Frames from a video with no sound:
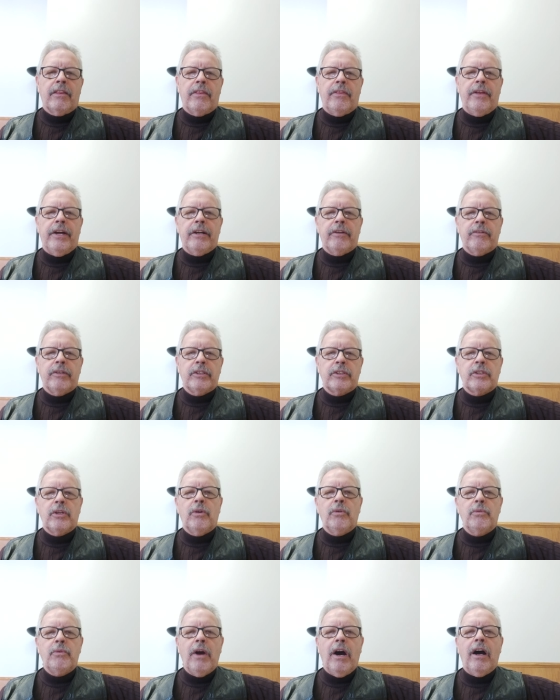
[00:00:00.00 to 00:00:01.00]
There is
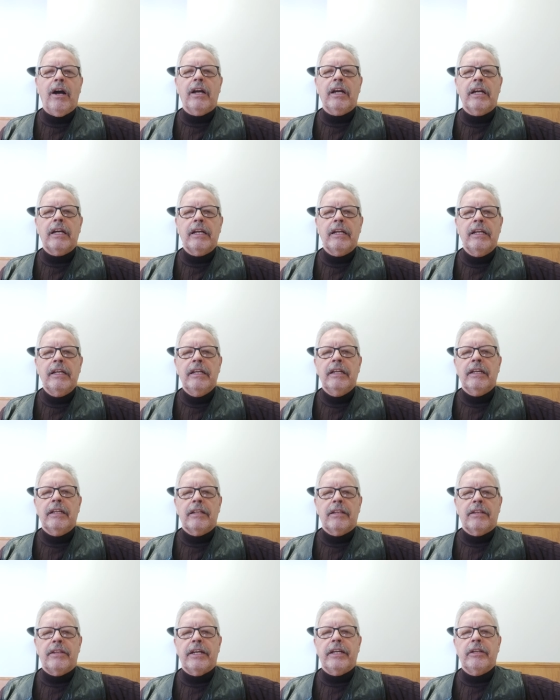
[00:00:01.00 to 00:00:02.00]
no rock,
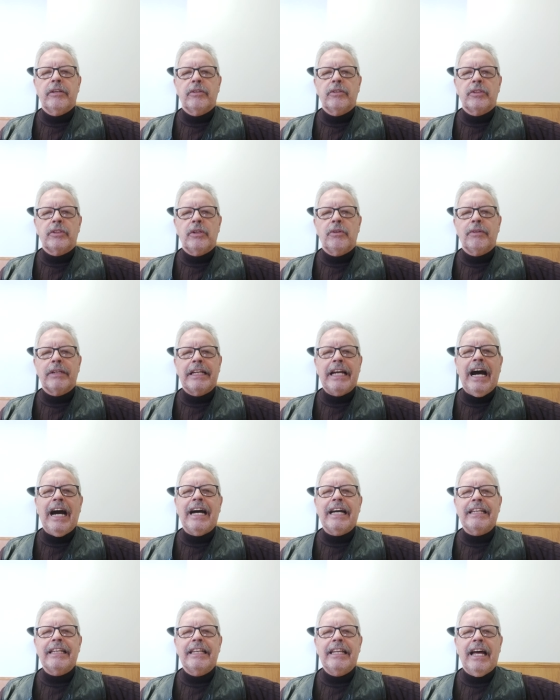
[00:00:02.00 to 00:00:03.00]
there's no
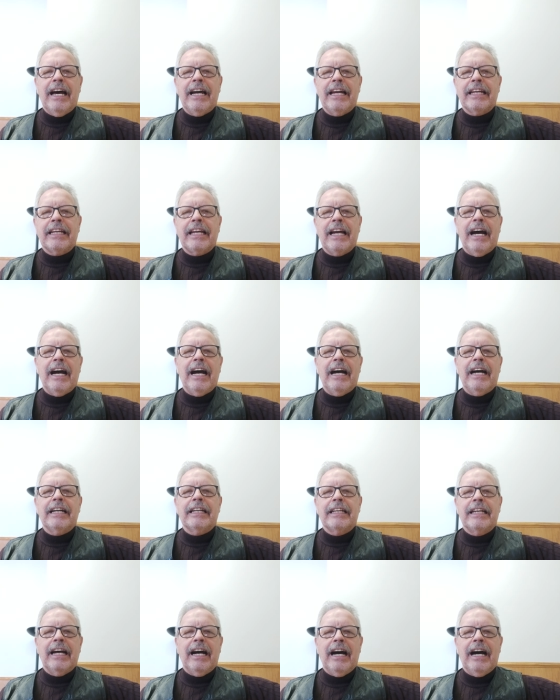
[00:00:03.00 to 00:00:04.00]
God like
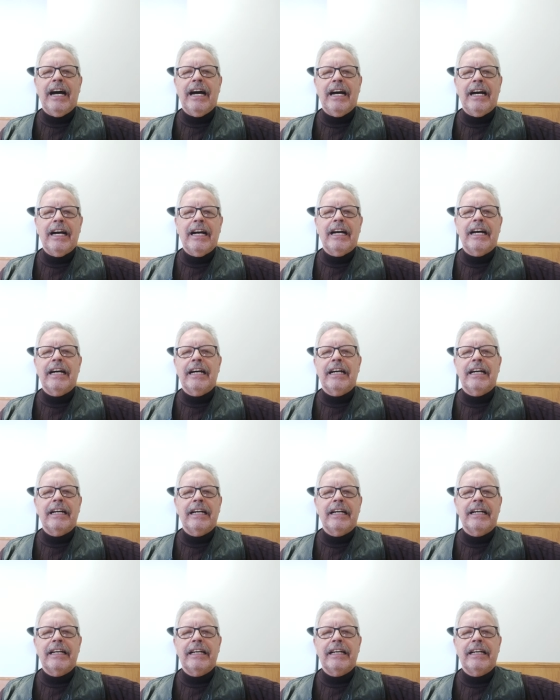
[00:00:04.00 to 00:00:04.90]
our God.